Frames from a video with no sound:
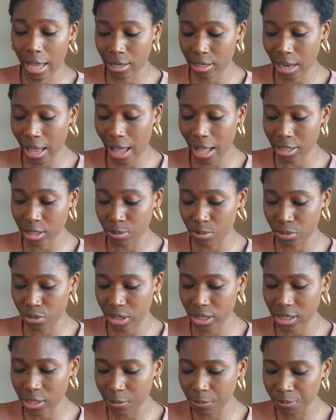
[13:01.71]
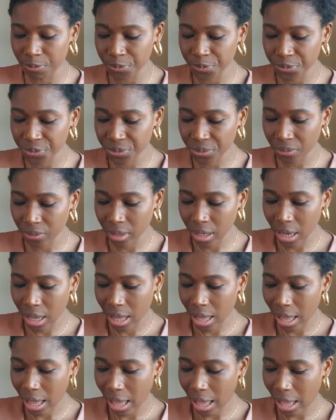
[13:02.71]
heartbeat.
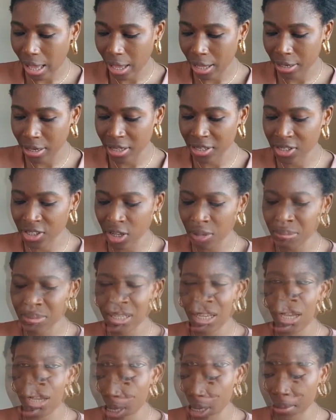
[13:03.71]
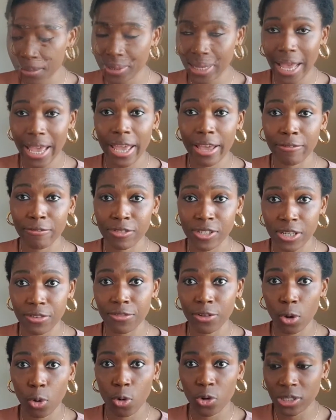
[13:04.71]
And then sometimes I have
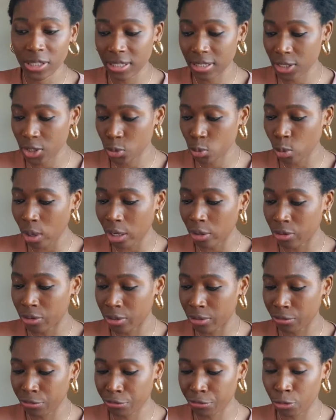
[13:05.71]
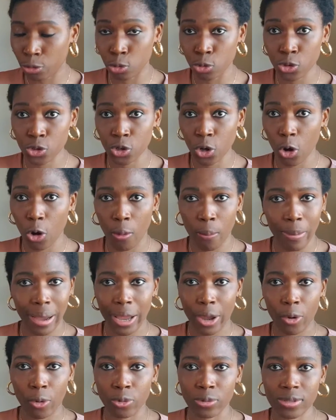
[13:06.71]
difficulties swallowing food or
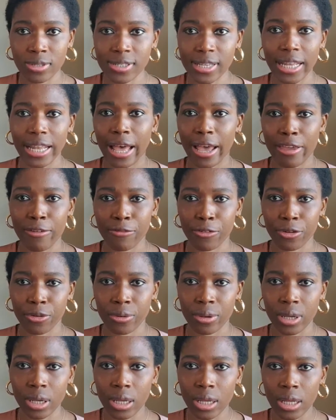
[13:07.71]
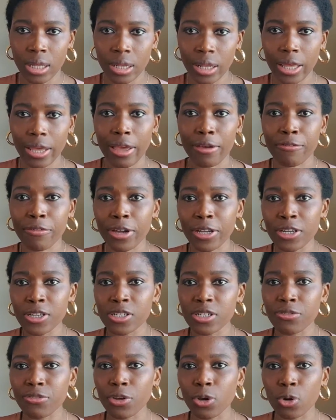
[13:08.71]
my own saliva. Like I find
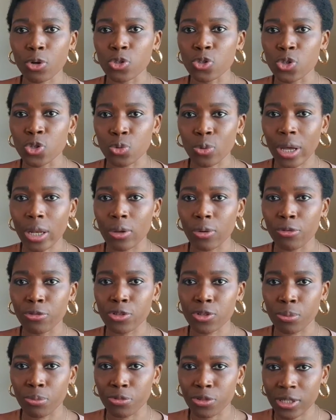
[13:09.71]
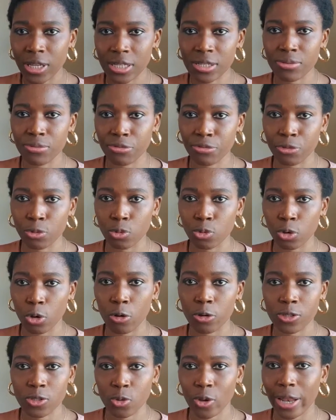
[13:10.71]
it difficult to swallow some certain food
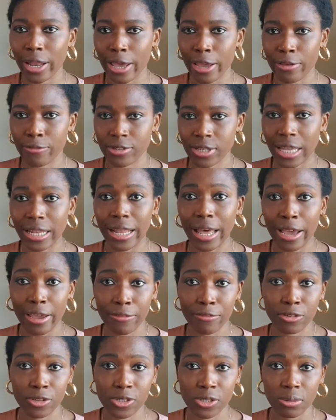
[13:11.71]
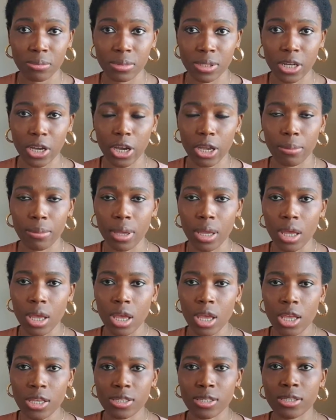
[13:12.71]
or saliva sometimes.
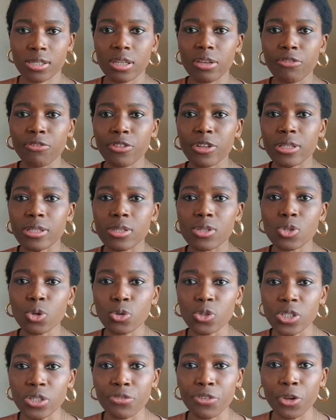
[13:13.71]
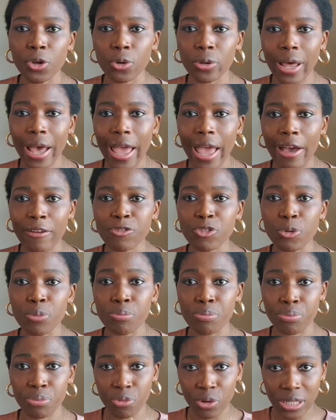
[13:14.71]
It's as if it's so difficult I have to
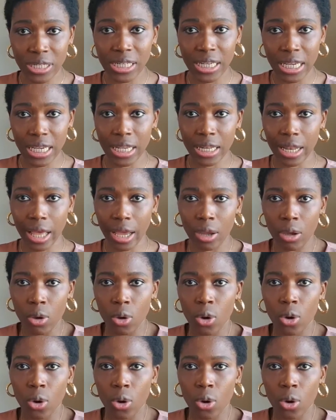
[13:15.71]
breathe in like